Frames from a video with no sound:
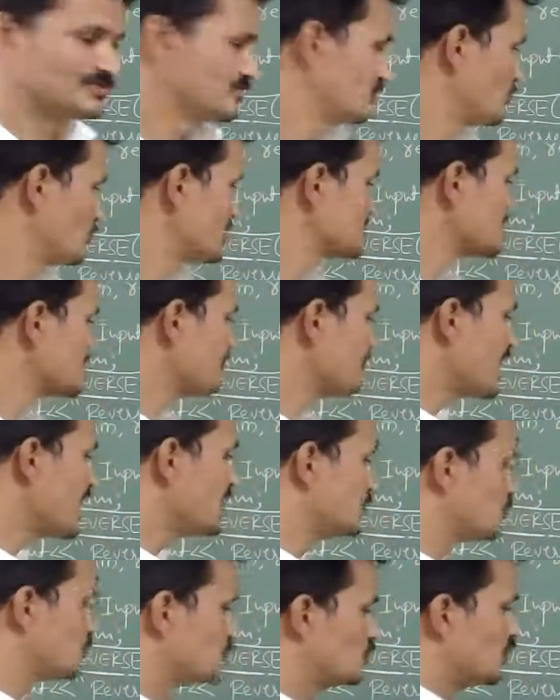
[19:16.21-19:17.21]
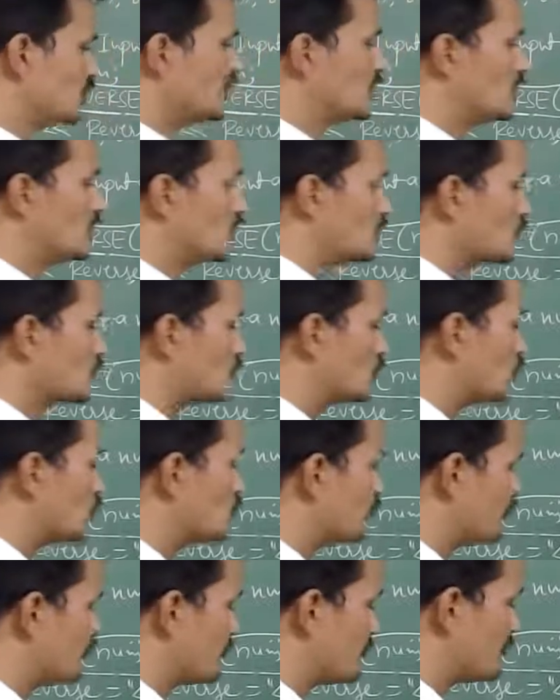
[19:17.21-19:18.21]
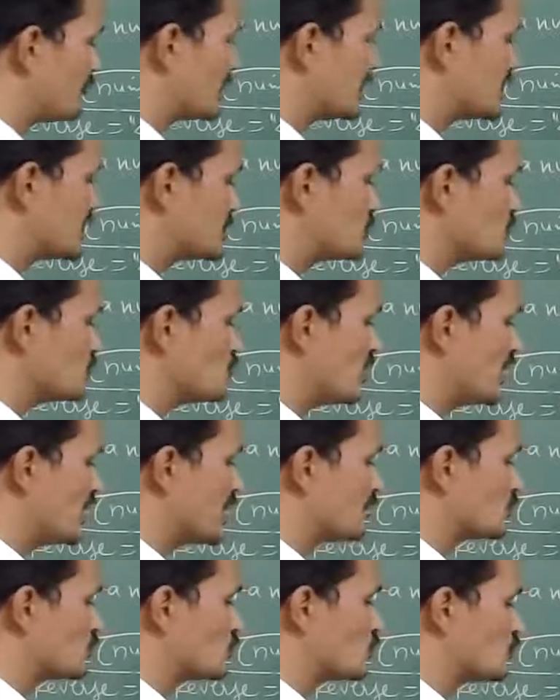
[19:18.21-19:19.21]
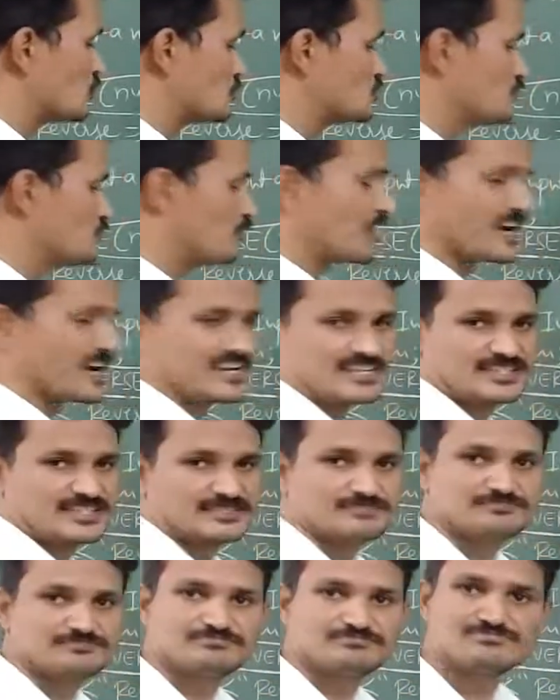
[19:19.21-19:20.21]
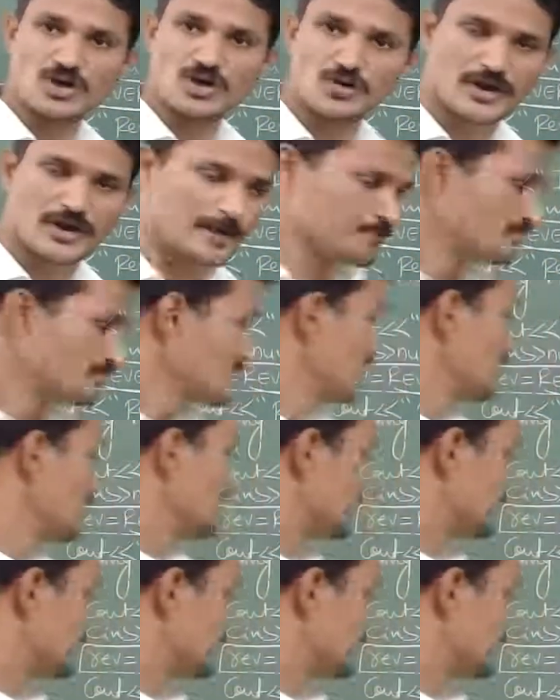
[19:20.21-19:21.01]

What is the value? 252. I am going to print. Okay.